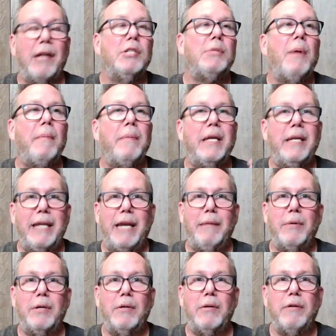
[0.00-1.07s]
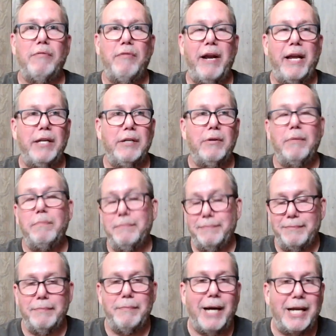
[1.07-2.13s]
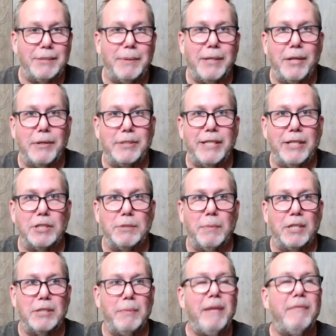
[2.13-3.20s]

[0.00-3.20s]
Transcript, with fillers: It was probably a neighbor or a friend or possibly another salesperson.